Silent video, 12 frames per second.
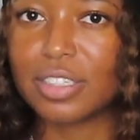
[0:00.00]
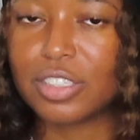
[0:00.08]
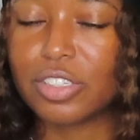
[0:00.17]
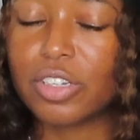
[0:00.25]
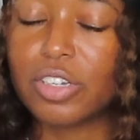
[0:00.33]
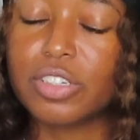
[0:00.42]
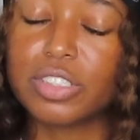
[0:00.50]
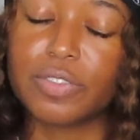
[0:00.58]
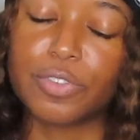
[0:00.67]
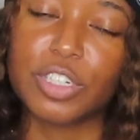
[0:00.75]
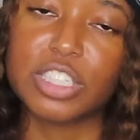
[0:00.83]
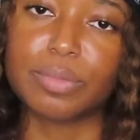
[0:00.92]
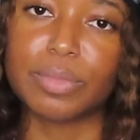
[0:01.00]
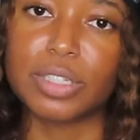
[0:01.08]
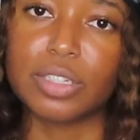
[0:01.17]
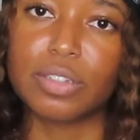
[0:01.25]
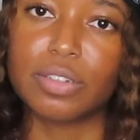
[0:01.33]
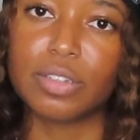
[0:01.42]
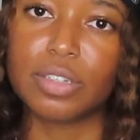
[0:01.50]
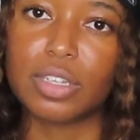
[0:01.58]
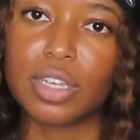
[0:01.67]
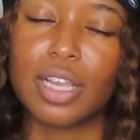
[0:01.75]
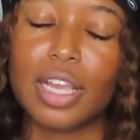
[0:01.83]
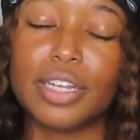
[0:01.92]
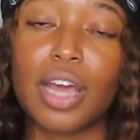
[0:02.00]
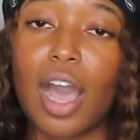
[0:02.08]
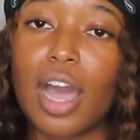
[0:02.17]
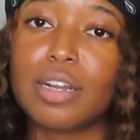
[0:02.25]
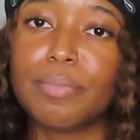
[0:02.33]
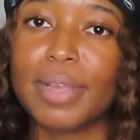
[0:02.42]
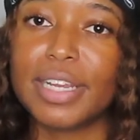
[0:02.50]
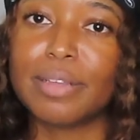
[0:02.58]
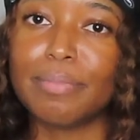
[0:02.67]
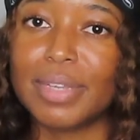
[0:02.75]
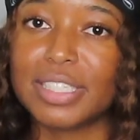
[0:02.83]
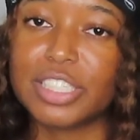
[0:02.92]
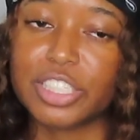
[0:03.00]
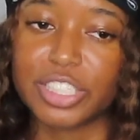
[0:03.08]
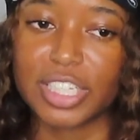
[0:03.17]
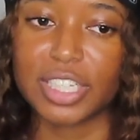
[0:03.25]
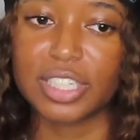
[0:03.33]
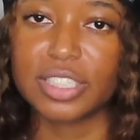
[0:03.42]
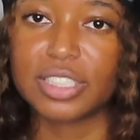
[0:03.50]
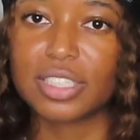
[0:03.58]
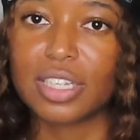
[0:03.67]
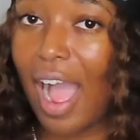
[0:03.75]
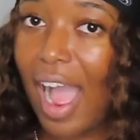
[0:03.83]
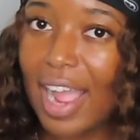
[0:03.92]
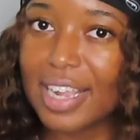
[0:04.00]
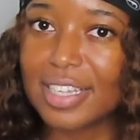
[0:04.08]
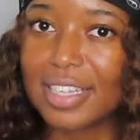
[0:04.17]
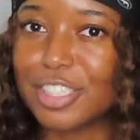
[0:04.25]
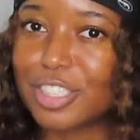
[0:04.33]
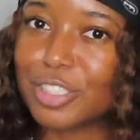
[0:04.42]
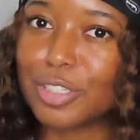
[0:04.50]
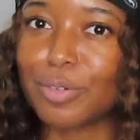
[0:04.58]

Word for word: So it goes to voicemail. And the automated message says, "Hi, this is